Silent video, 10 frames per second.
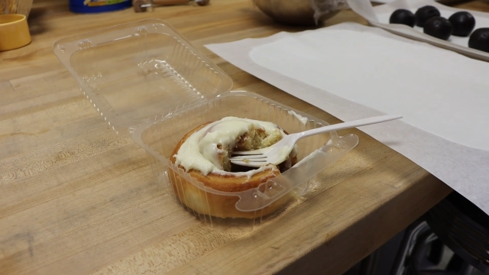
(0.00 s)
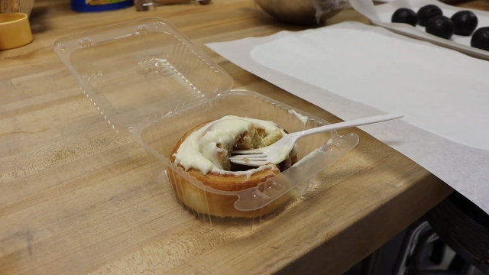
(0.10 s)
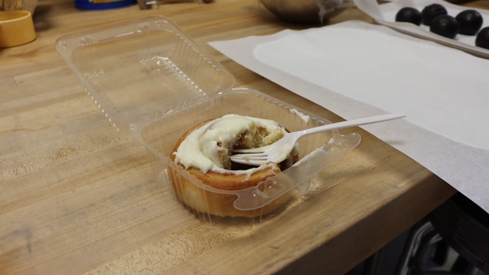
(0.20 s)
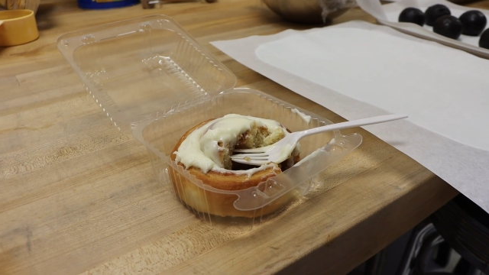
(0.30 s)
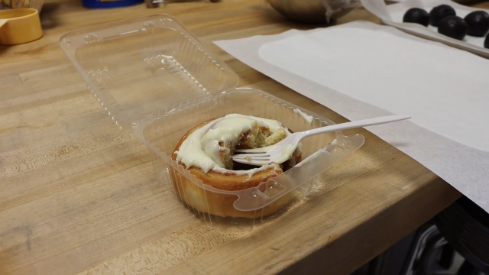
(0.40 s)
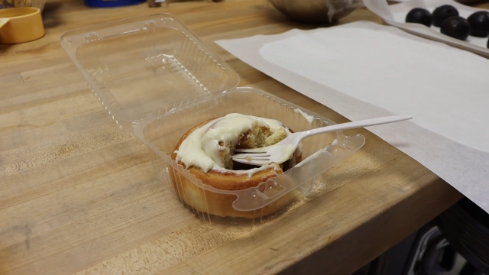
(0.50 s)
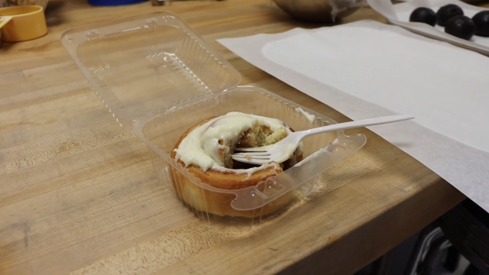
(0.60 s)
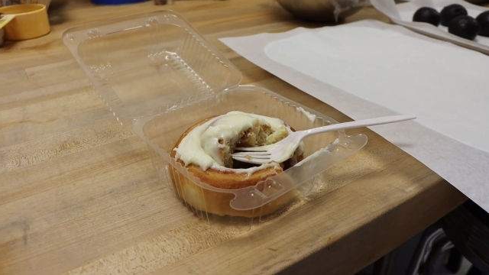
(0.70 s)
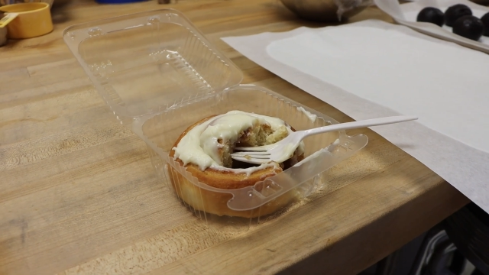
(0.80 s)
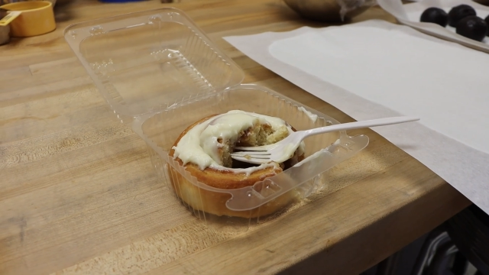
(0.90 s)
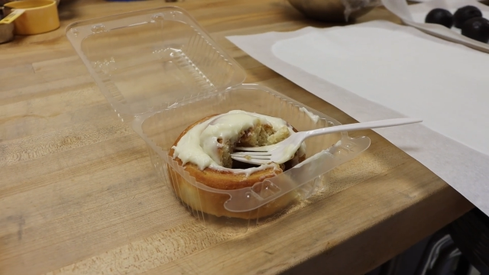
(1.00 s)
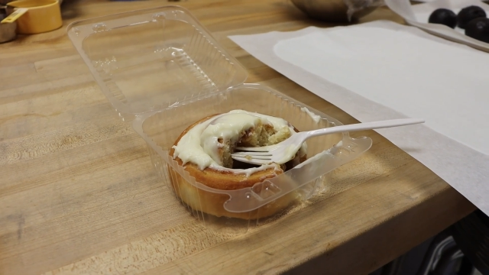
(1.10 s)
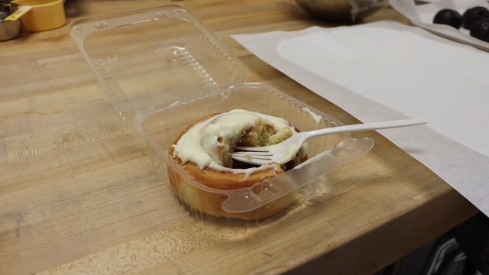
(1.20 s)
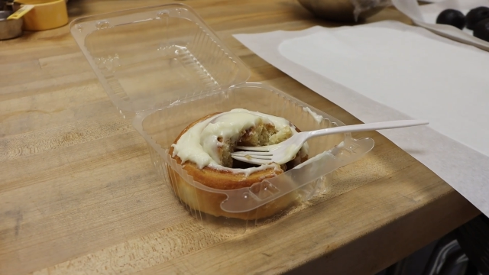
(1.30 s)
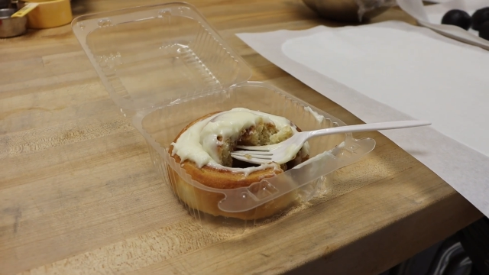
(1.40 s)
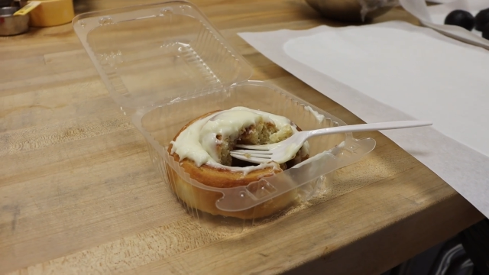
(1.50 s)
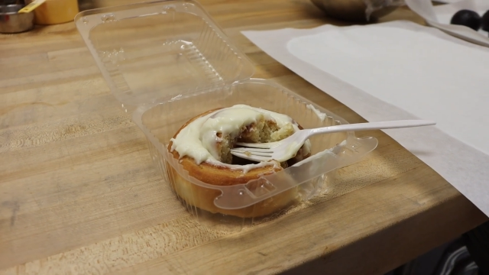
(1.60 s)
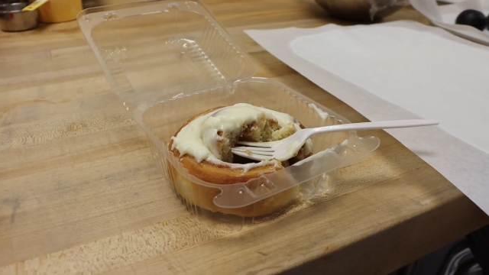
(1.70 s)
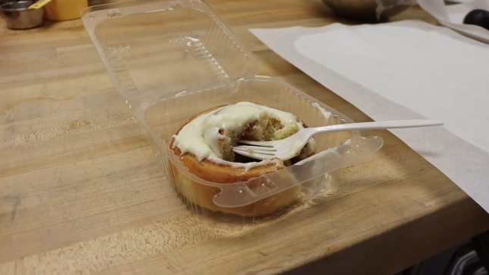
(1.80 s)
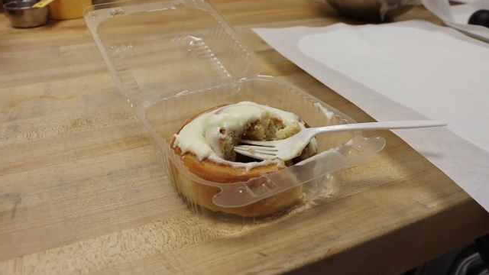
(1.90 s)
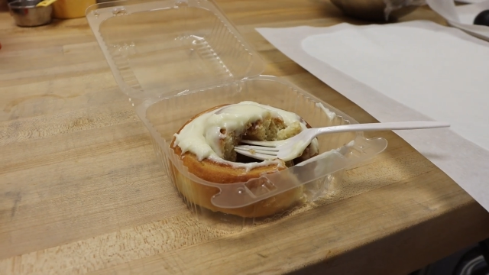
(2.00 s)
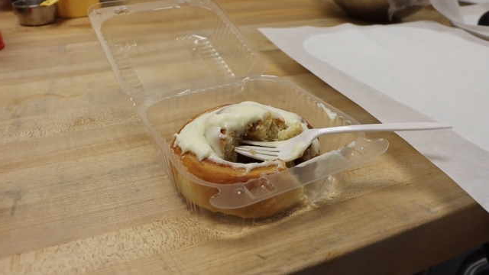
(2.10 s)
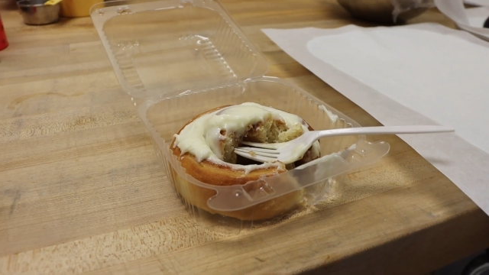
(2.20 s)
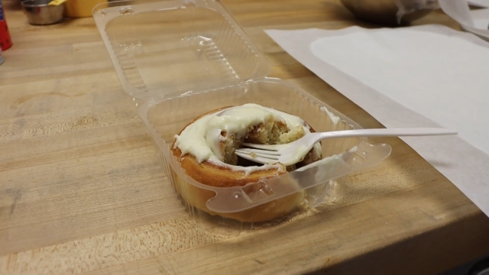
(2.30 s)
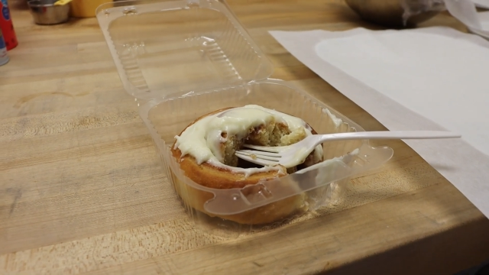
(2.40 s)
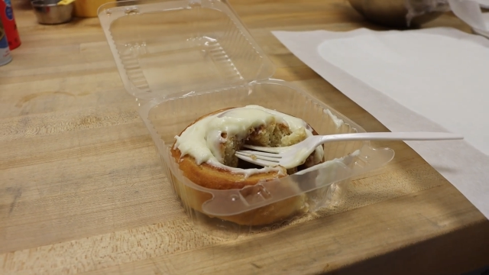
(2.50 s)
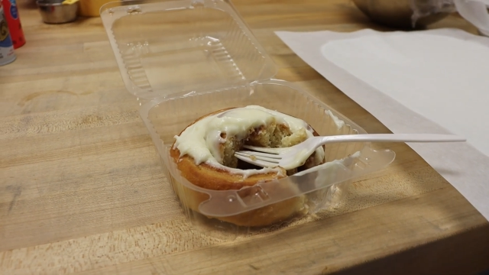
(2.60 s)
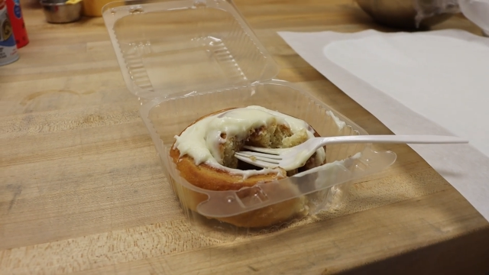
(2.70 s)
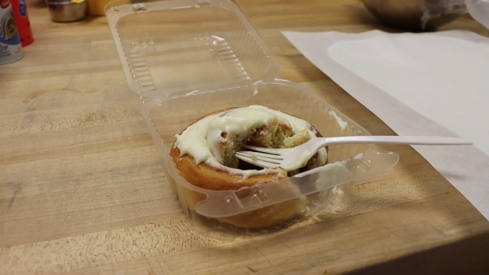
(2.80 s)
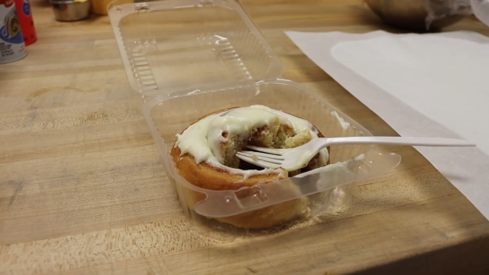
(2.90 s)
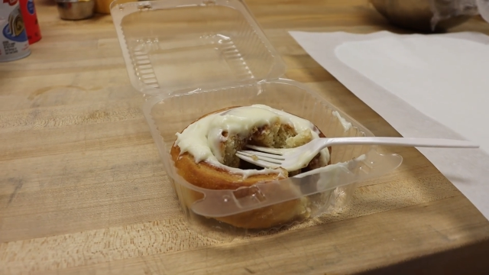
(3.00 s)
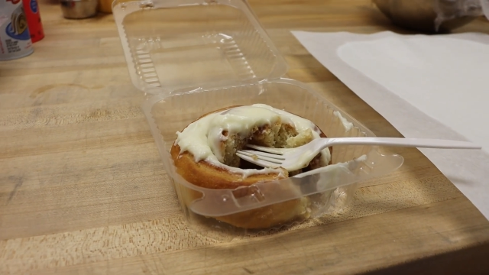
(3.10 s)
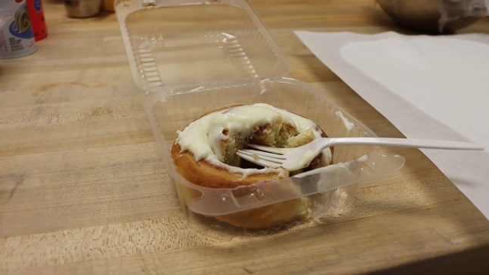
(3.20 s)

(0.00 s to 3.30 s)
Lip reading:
Nobody's mouth can be seen.